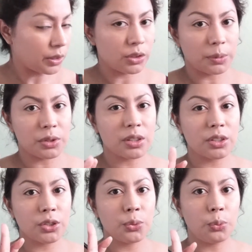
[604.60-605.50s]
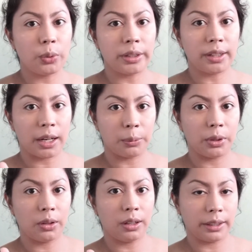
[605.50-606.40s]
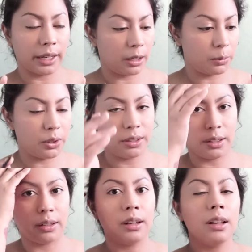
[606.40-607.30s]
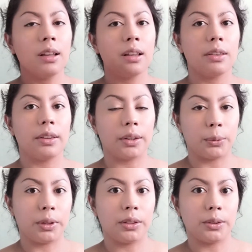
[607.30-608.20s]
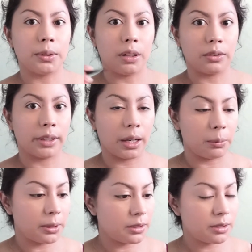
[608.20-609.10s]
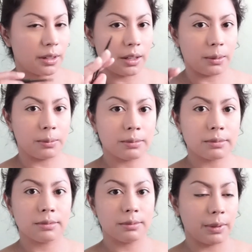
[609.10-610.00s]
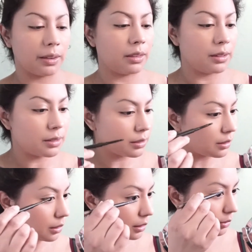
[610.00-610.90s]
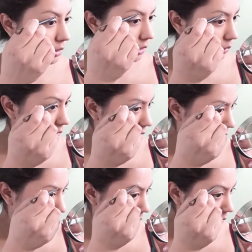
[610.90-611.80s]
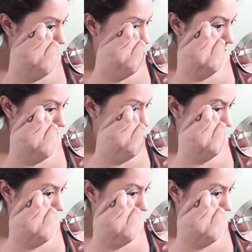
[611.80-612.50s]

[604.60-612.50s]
So I'm just going to do one eyebrow on camera, and then the other one I'll do it off camera to kind of make this video not too long.